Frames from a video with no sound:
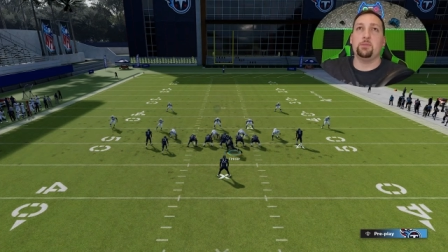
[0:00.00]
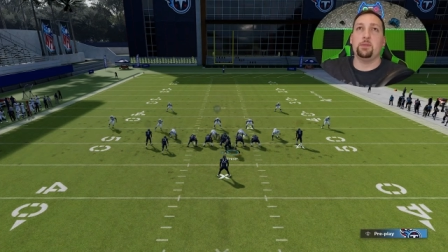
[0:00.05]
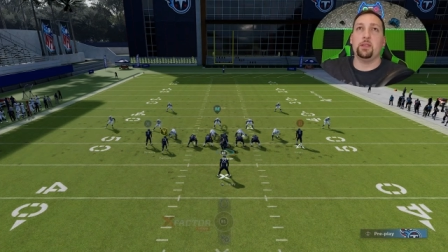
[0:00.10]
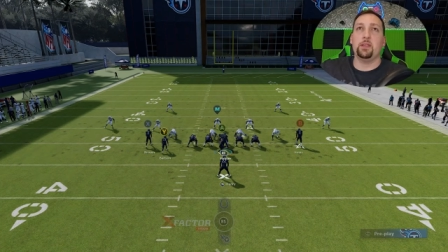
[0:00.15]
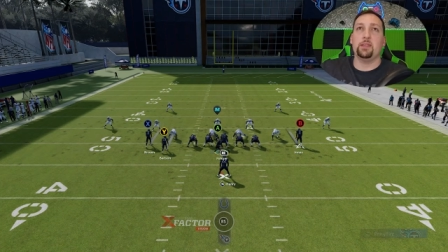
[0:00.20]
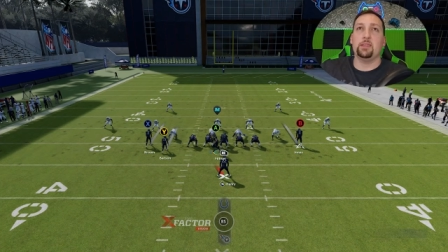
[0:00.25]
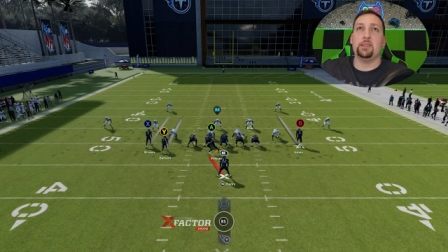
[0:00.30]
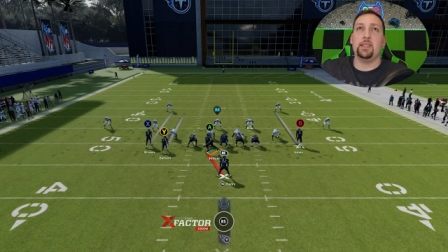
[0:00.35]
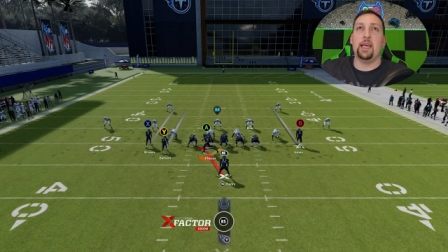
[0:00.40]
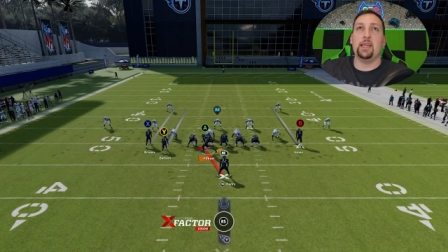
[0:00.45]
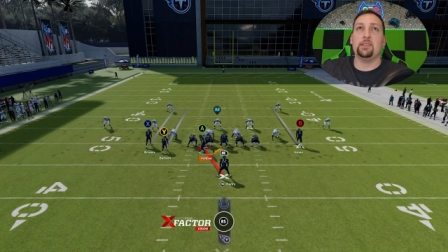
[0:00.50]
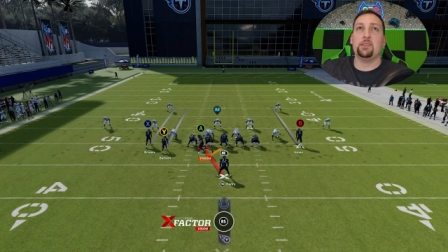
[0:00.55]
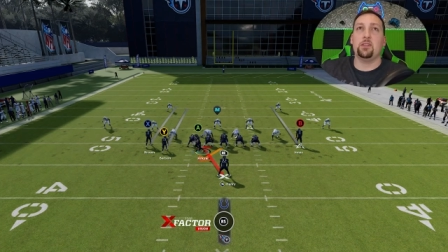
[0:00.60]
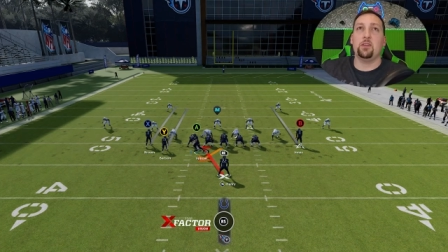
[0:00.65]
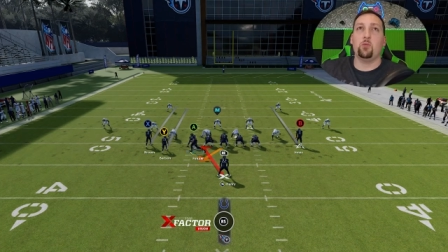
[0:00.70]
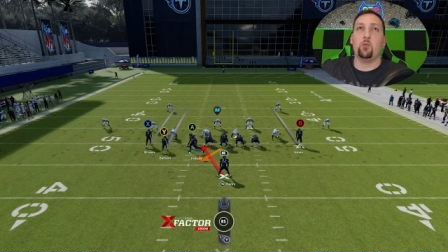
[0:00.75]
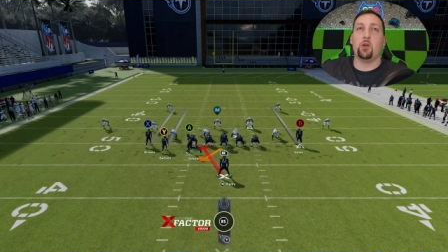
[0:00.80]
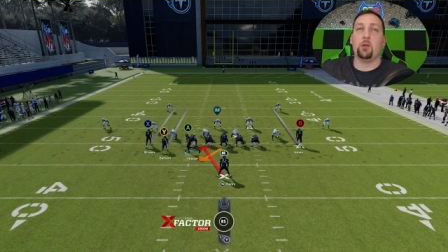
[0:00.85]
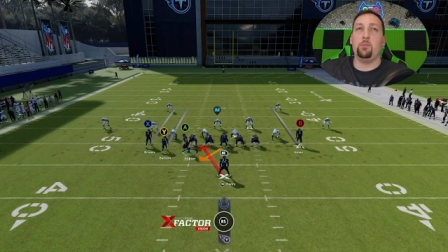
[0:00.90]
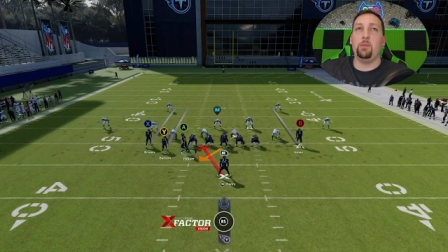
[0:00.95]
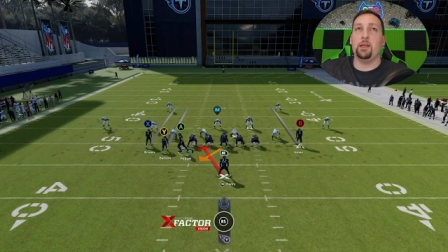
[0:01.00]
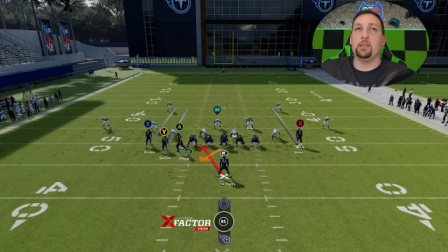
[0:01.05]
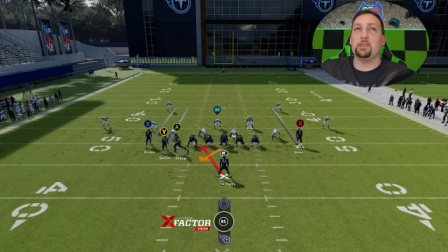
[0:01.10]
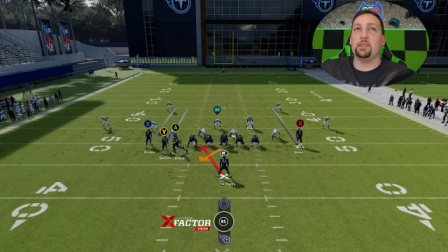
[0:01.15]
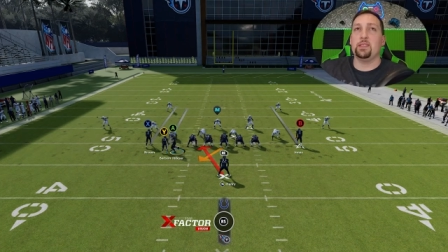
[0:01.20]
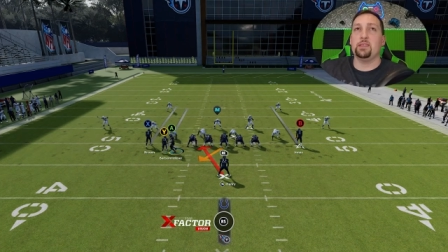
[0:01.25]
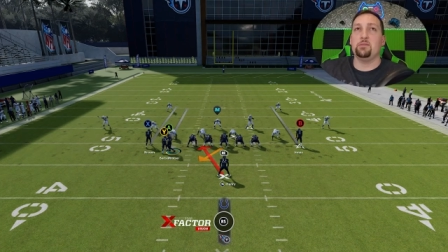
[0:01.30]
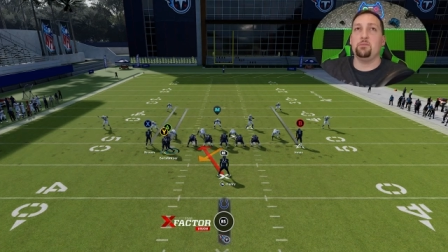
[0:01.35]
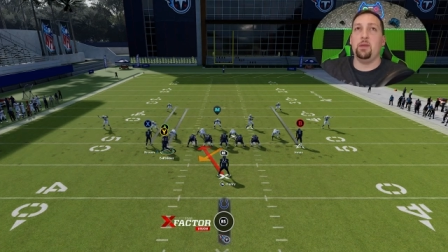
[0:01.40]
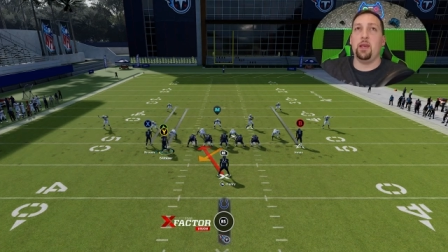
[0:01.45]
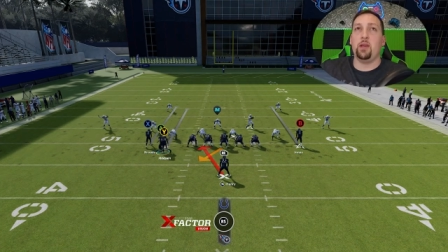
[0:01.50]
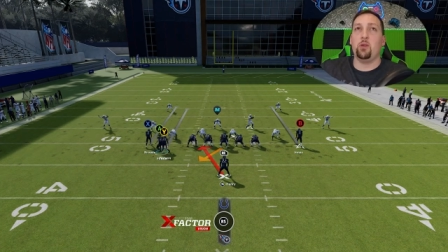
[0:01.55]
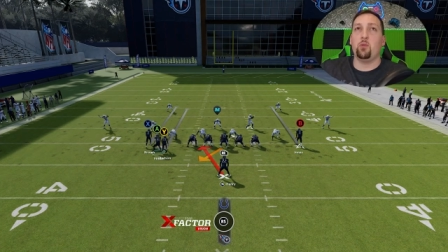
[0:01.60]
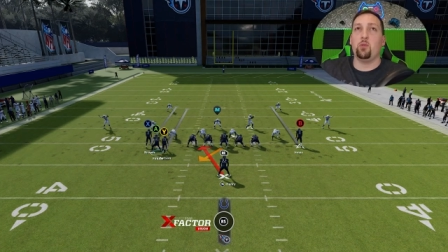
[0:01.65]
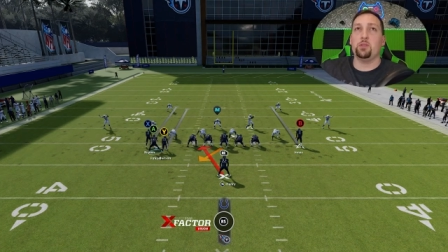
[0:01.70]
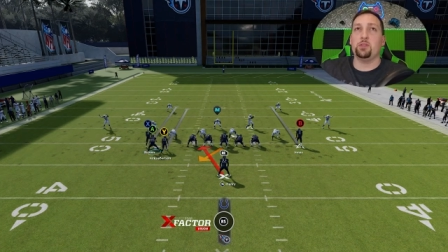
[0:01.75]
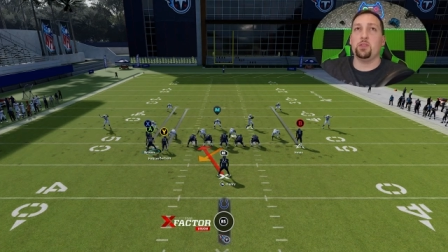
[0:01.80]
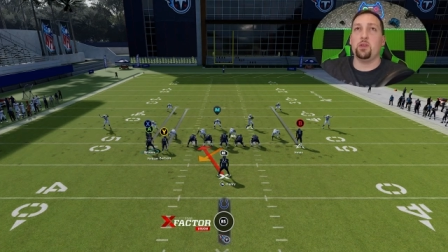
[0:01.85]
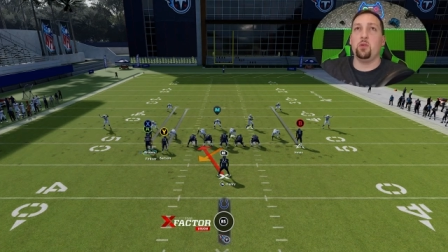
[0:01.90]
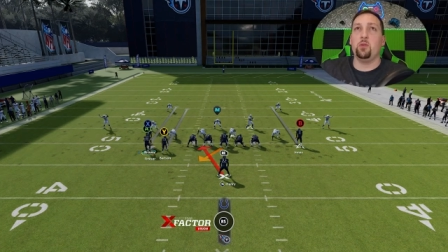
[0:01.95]
because that's going to work best against man
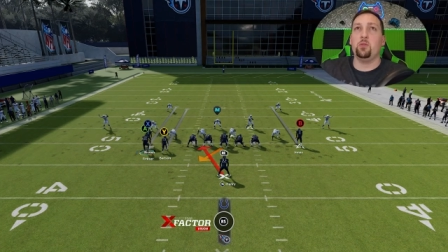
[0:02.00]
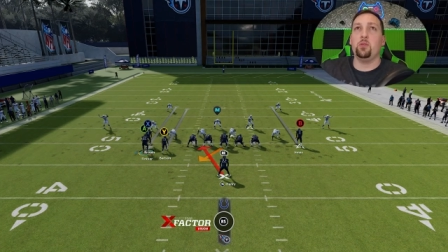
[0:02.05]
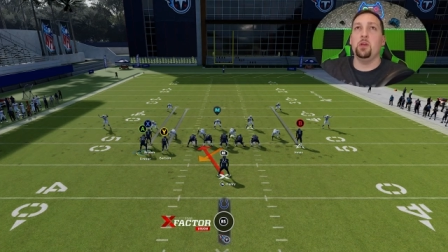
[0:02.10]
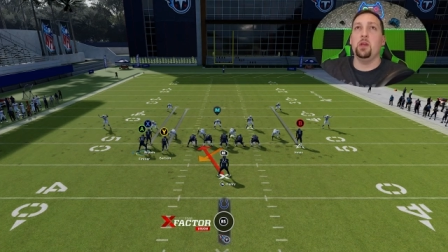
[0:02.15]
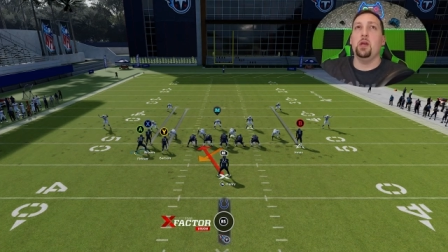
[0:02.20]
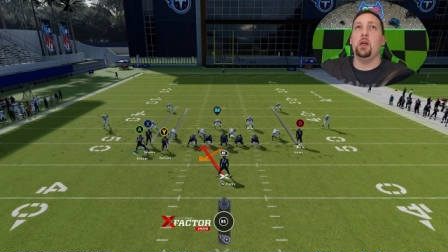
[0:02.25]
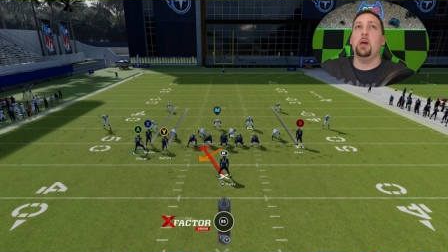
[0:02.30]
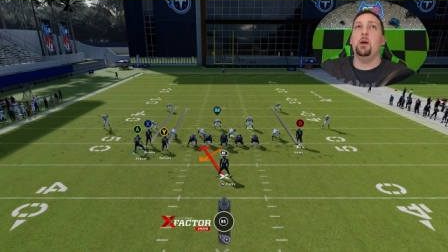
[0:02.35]
or zone.